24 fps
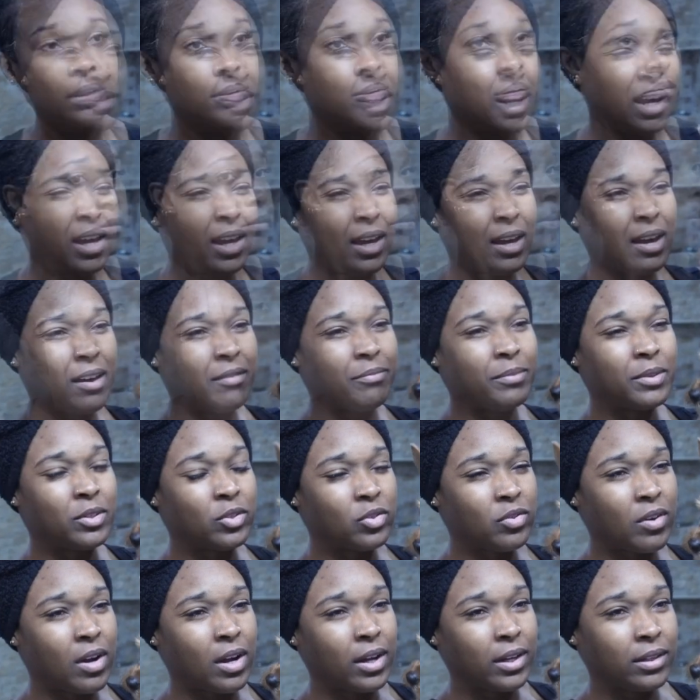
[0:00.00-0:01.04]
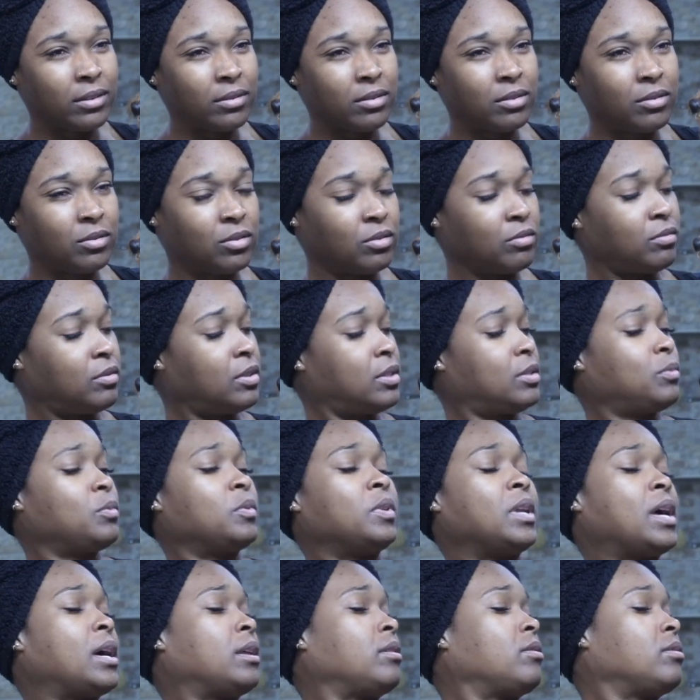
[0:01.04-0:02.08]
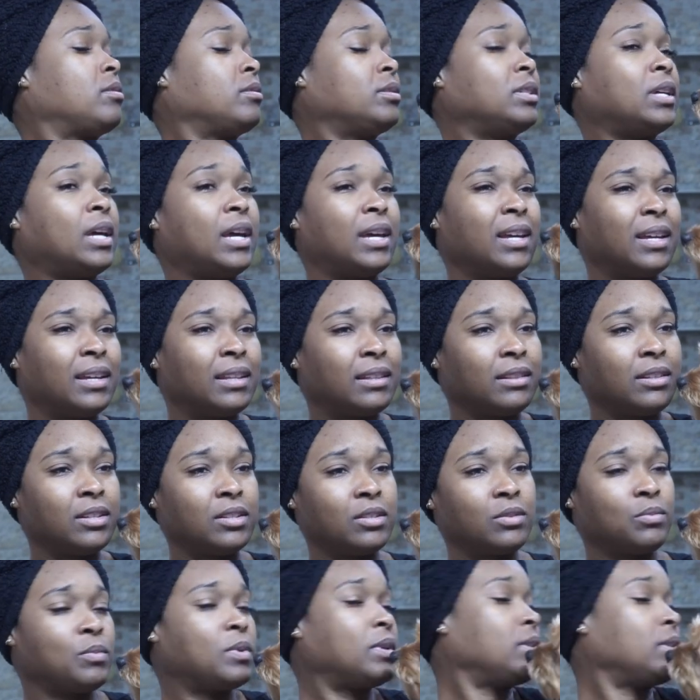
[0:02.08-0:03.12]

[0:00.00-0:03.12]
Day I've been trying to do this, well not all day, and this